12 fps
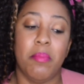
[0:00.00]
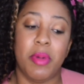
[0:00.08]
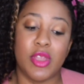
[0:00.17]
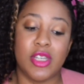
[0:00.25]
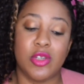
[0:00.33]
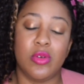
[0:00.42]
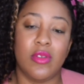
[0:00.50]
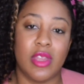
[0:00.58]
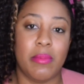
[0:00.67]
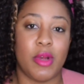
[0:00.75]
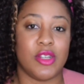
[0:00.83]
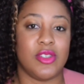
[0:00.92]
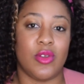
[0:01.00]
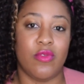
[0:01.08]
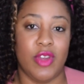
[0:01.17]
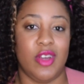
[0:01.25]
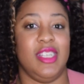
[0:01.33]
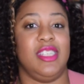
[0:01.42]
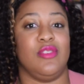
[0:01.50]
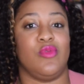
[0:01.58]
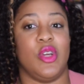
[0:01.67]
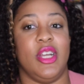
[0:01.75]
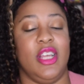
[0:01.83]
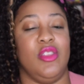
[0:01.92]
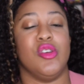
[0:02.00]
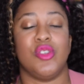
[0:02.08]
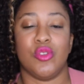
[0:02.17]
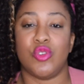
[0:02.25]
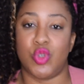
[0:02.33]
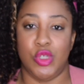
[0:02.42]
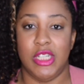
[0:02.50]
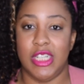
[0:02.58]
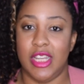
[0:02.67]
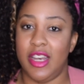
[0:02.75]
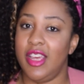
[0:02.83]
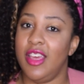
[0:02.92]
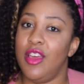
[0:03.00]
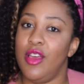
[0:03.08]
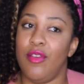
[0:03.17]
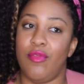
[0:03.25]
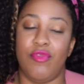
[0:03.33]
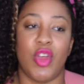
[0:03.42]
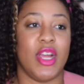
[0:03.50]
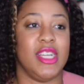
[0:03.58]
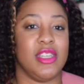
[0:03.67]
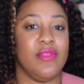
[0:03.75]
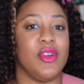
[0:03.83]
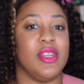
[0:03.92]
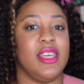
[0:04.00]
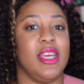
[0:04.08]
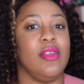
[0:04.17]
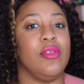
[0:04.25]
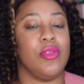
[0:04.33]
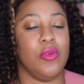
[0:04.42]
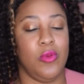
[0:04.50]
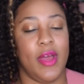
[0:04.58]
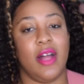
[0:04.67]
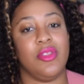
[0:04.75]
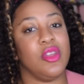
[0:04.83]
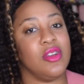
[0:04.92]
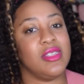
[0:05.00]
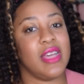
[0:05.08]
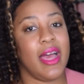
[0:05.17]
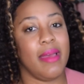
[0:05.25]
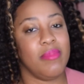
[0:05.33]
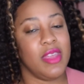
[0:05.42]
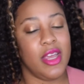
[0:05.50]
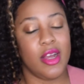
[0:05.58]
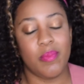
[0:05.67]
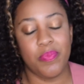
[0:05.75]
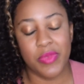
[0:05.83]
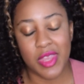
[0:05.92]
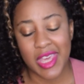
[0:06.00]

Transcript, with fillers: But the two of them are still very different, and they're still treated very differently throughout their time there.